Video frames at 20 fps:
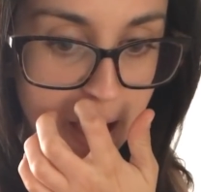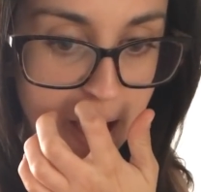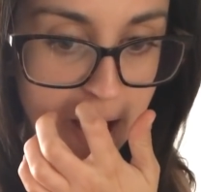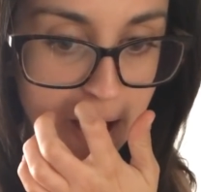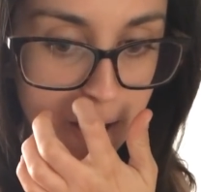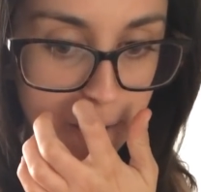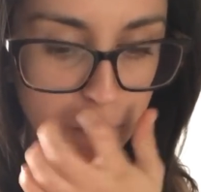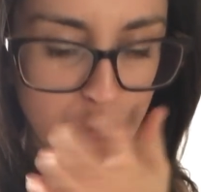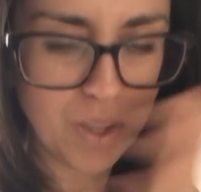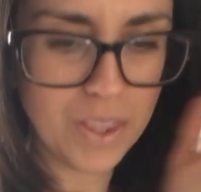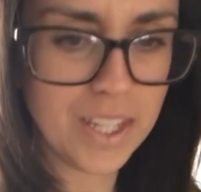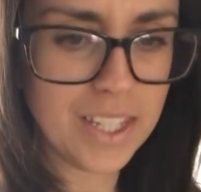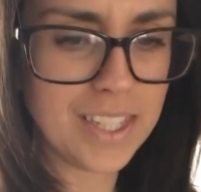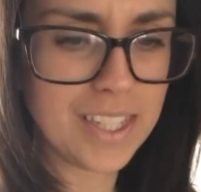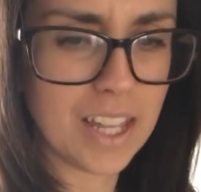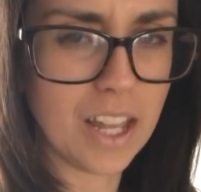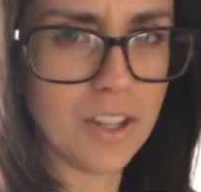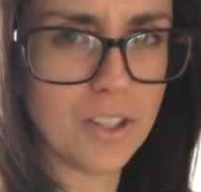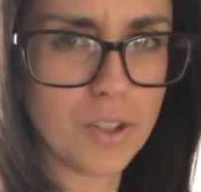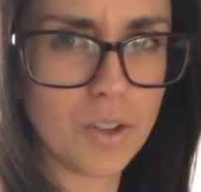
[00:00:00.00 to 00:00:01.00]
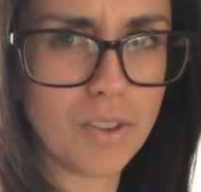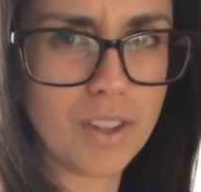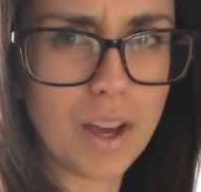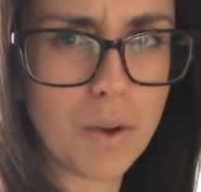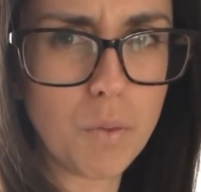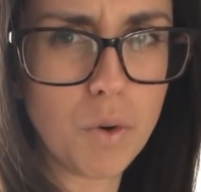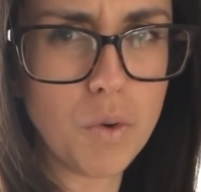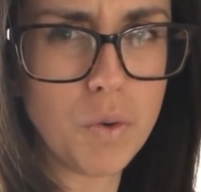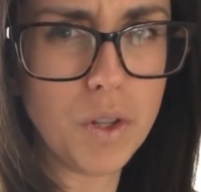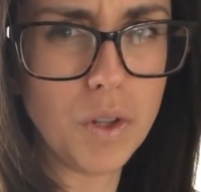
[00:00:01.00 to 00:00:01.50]
Um, when the sun's on
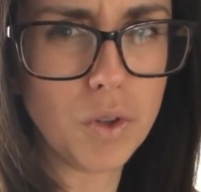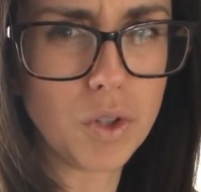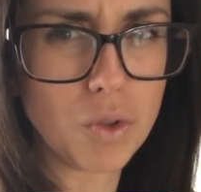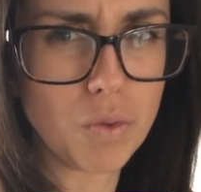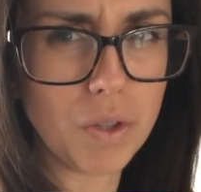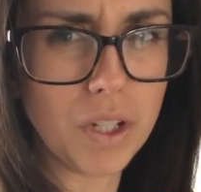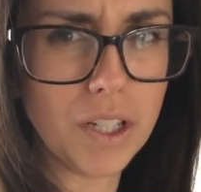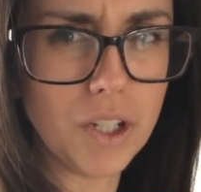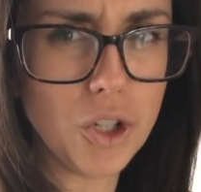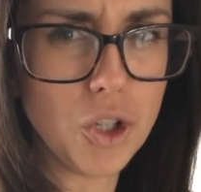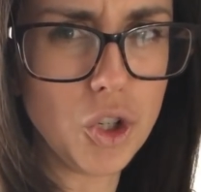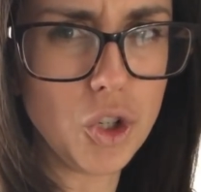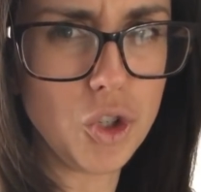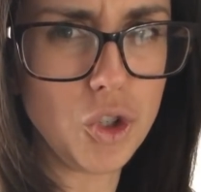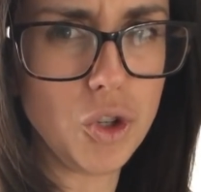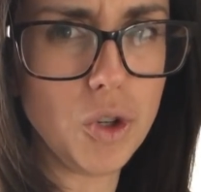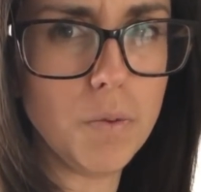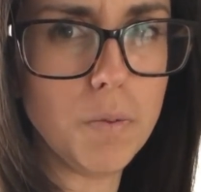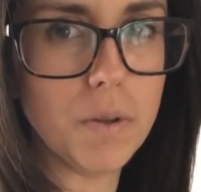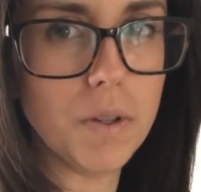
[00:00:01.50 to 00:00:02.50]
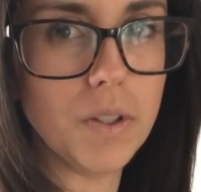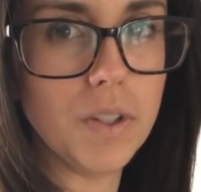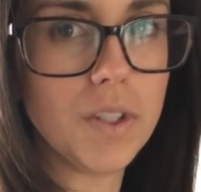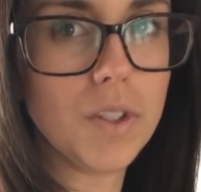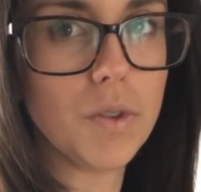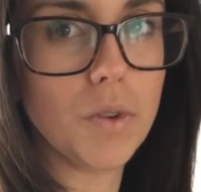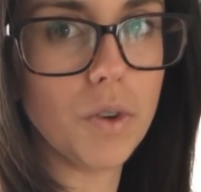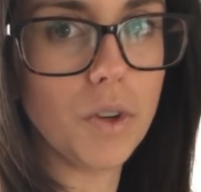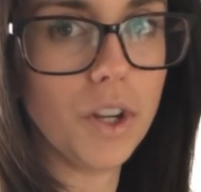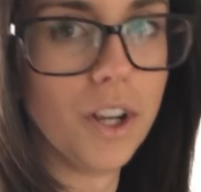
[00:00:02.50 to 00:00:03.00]
that wall, it looks really stupid.
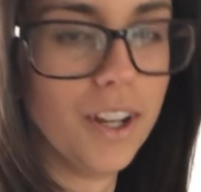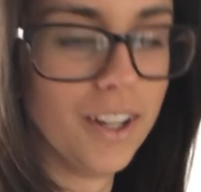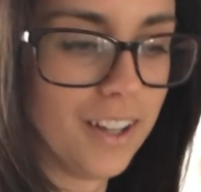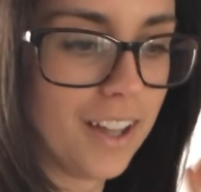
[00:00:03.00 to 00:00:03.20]
So